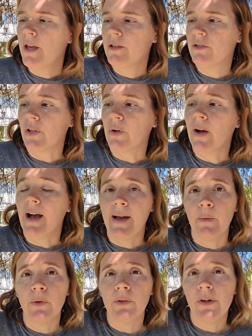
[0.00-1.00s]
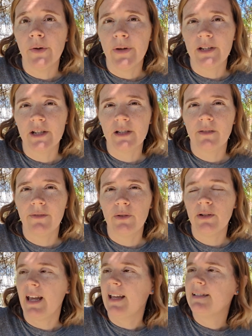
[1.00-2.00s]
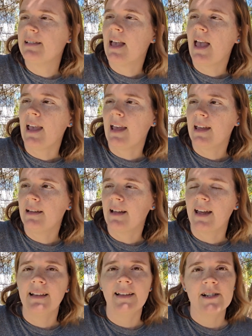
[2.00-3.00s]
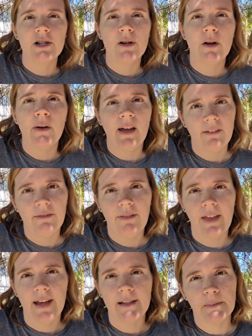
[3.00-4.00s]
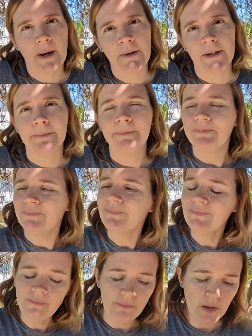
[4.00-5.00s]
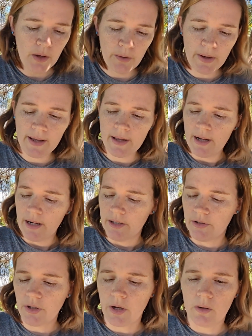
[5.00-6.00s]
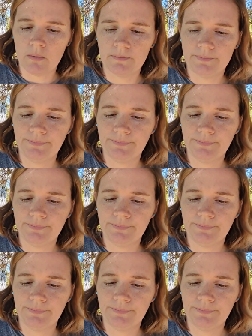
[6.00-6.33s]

So I will know in just a few days, and I can let you know if they sprouted. Okay, so